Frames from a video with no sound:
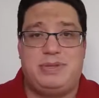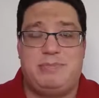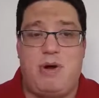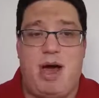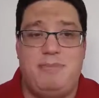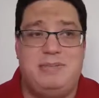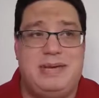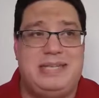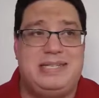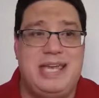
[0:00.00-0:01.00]
the problem
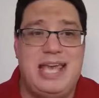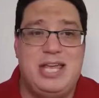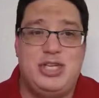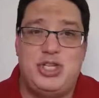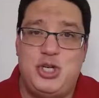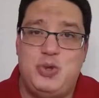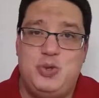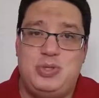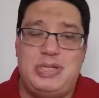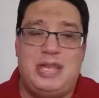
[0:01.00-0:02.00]
is,
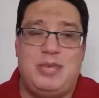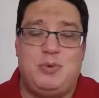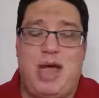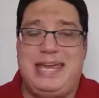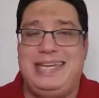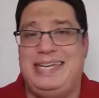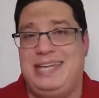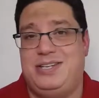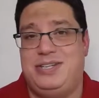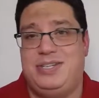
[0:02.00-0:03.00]
choose the right
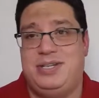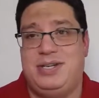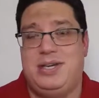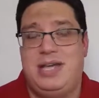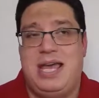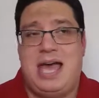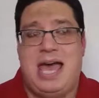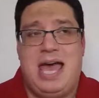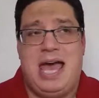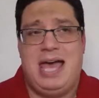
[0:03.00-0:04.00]
niche.
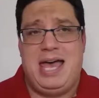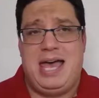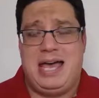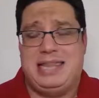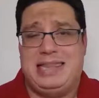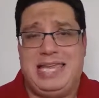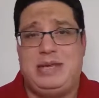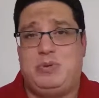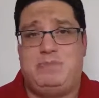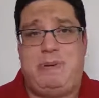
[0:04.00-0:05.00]

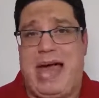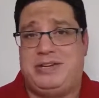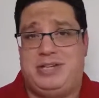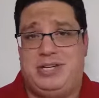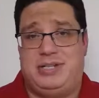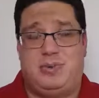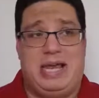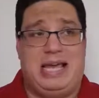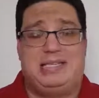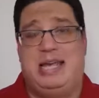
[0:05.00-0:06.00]
Lead with passion is what
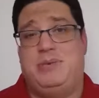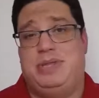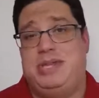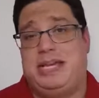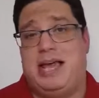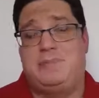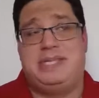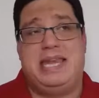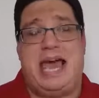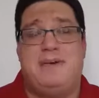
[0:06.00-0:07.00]
I say when it comes
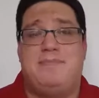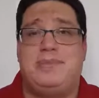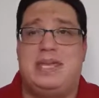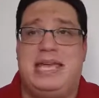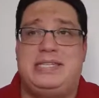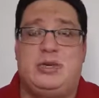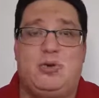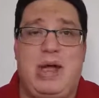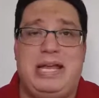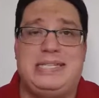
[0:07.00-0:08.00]
to that. It's
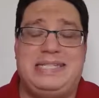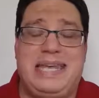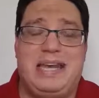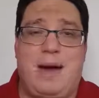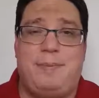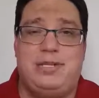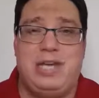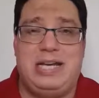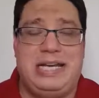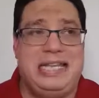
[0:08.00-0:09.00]
great to see an
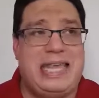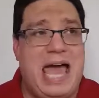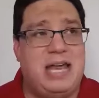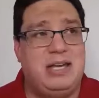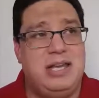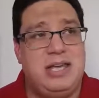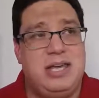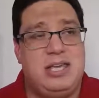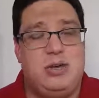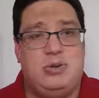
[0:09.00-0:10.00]
opportunity that
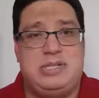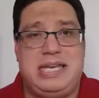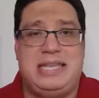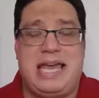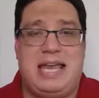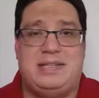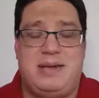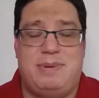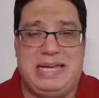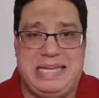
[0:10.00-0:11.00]
you see that
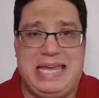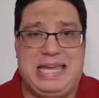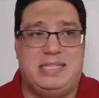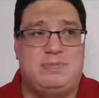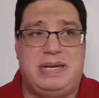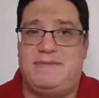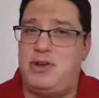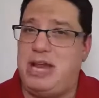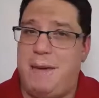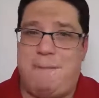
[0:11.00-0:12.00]
somebody needs, but if
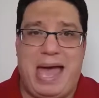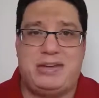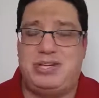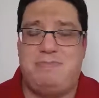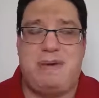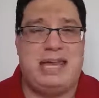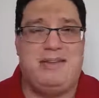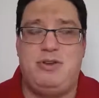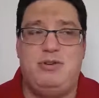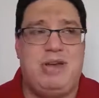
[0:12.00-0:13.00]
you're not passionate about it,
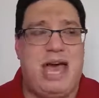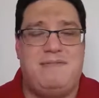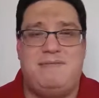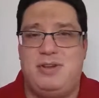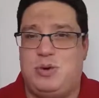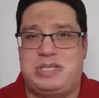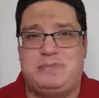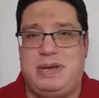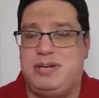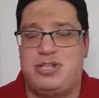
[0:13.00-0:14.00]
if you have no
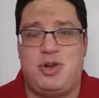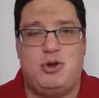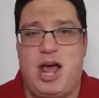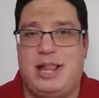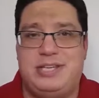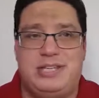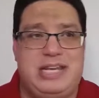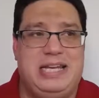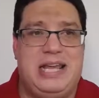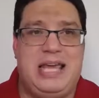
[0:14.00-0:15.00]
experience, no knowledge in
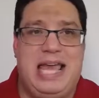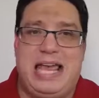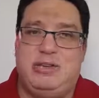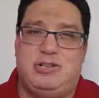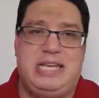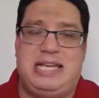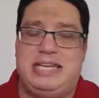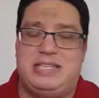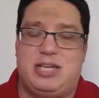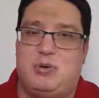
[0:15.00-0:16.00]
it, and you're seeing it
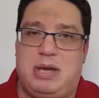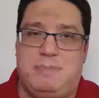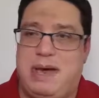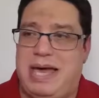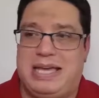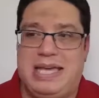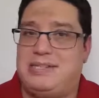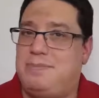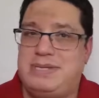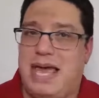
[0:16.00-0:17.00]
as a quick buck, it
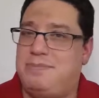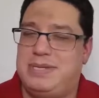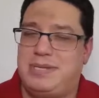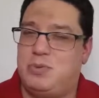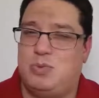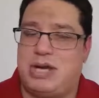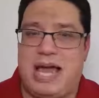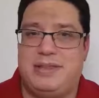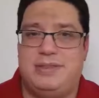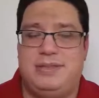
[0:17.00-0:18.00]
sometimes doesn't work
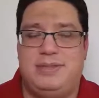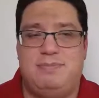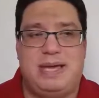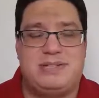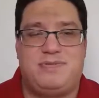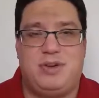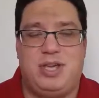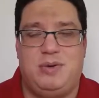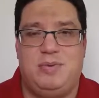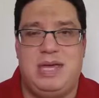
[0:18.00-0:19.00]
out the best for
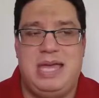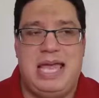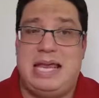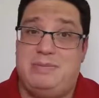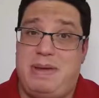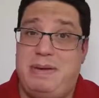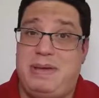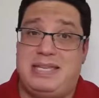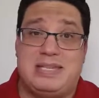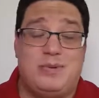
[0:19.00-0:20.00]
you. And
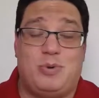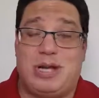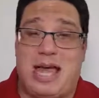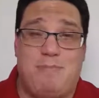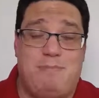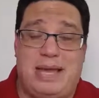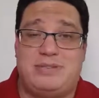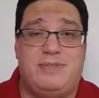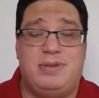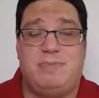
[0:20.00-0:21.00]
maybe it doesn't work out
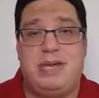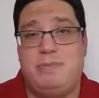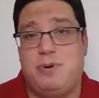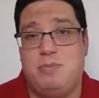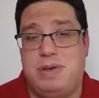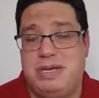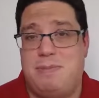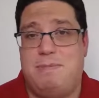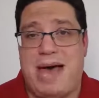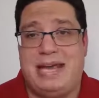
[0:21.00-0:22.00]
best for the people who end
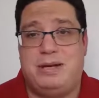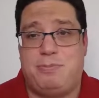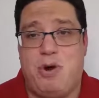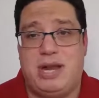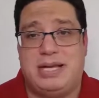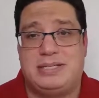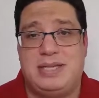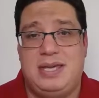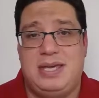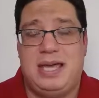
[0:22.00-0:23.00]
up buying the product.
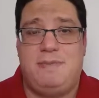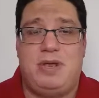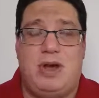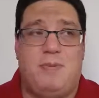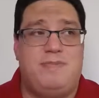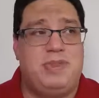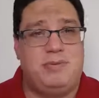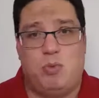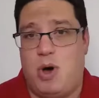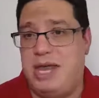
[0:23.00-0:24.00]
They
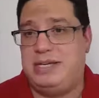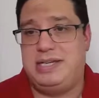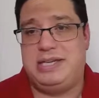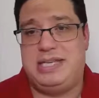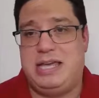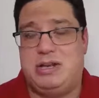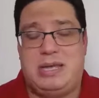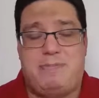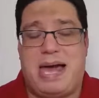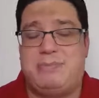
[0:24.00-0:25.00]

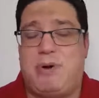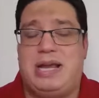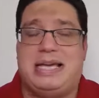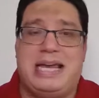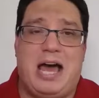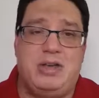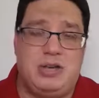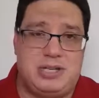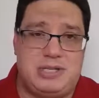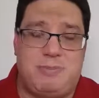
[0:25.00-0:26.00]
buy the product, and how
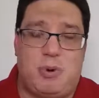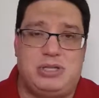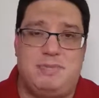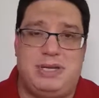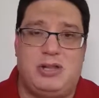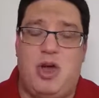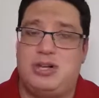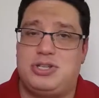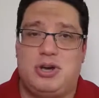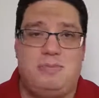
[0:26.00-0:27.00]
you support them in the long
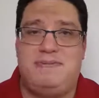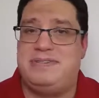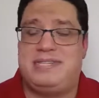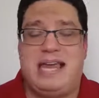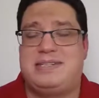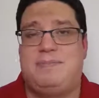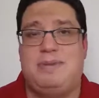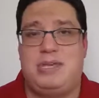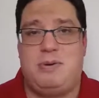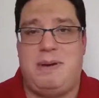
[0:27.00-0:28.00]
term if it's not
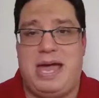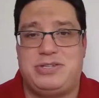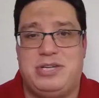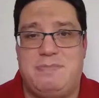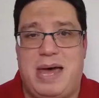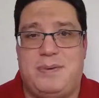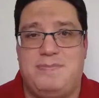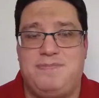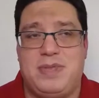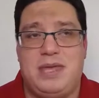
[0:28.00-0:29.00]
something you're passionate about.
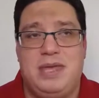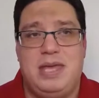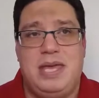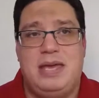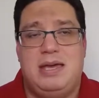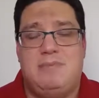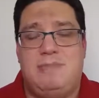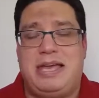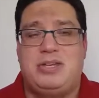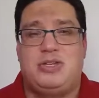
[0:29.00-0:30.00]

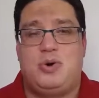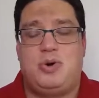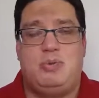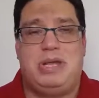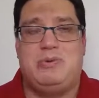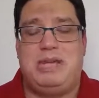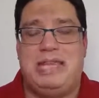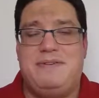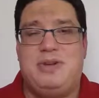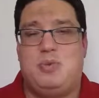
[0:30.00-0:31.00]
Making sure we
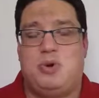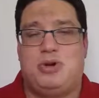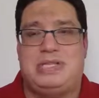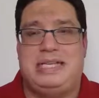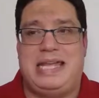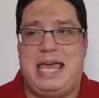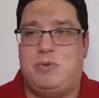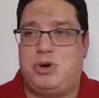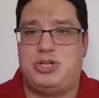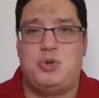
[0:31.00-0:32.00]
live in a world today
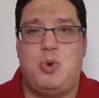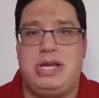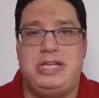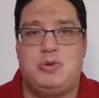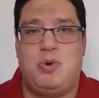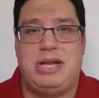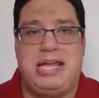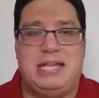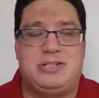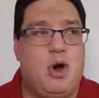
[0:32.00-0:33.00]
where 2020
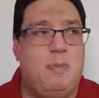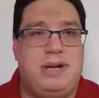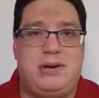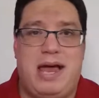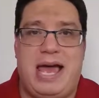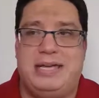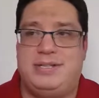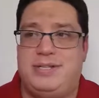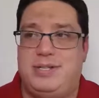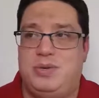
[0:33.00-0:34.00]
has opened our eyes
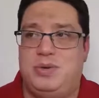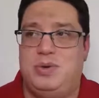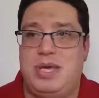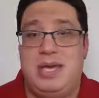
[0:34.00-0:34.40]
to